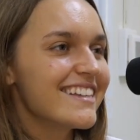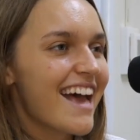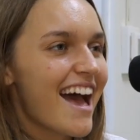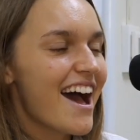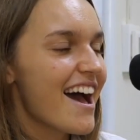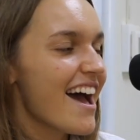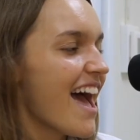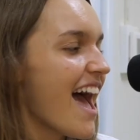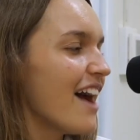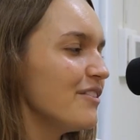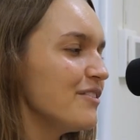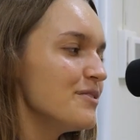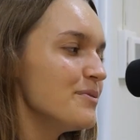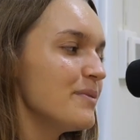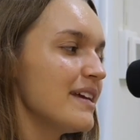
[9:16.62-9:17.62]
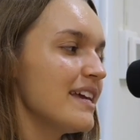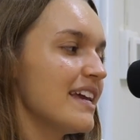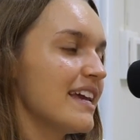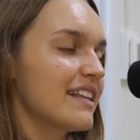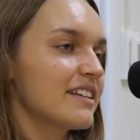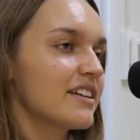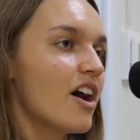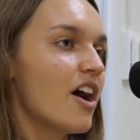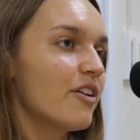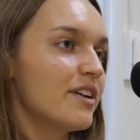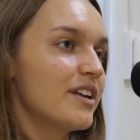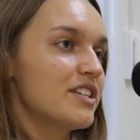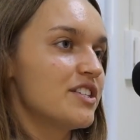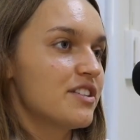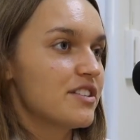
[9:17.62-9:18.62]
How do we
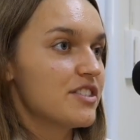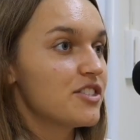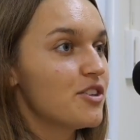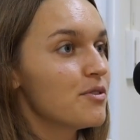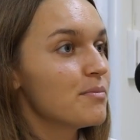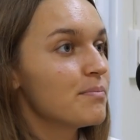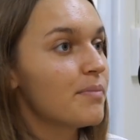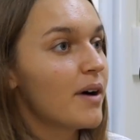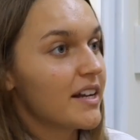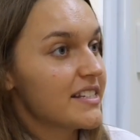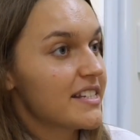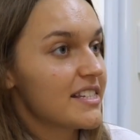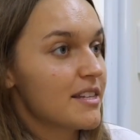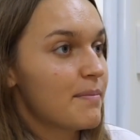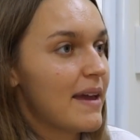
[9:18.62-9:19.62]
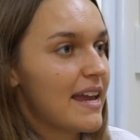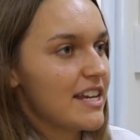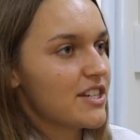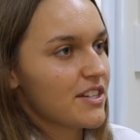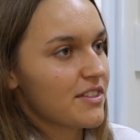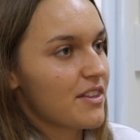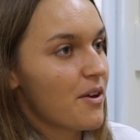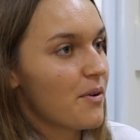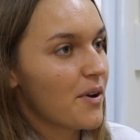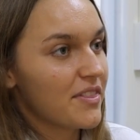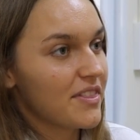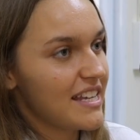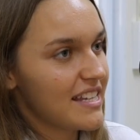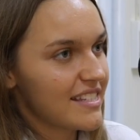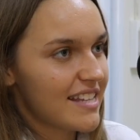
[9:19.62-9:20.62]
encourage student participation, though,
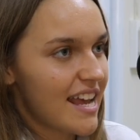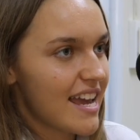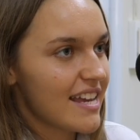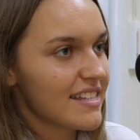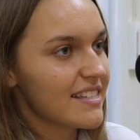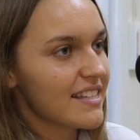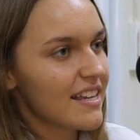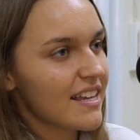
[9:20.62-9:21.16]
on these days?